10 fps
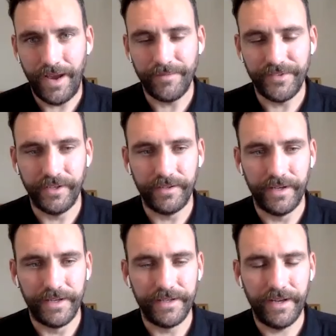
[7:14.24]

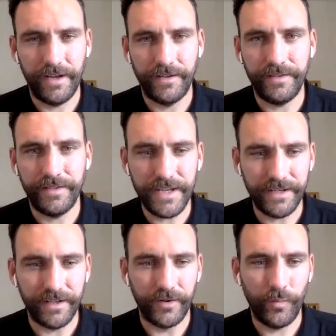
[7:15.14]
Absolutely. And Nina,